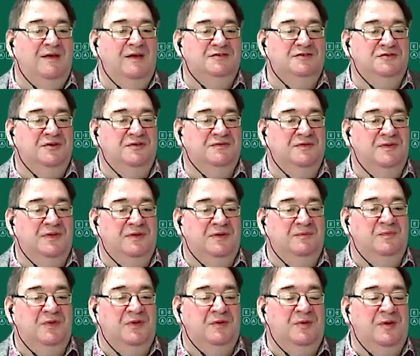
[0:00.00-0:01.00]

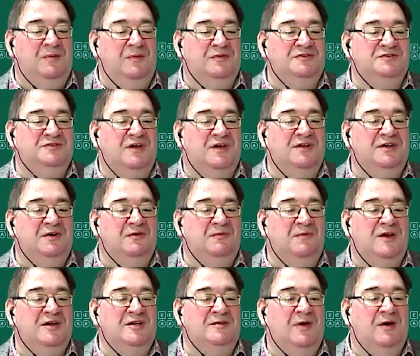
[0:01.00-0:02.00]
the people starting to
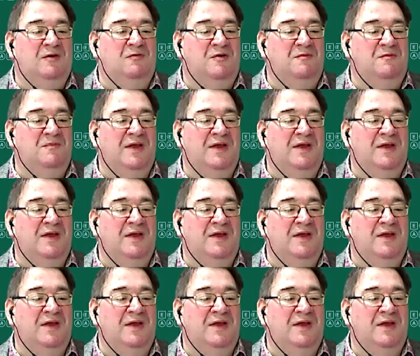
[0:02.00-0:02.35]
write about what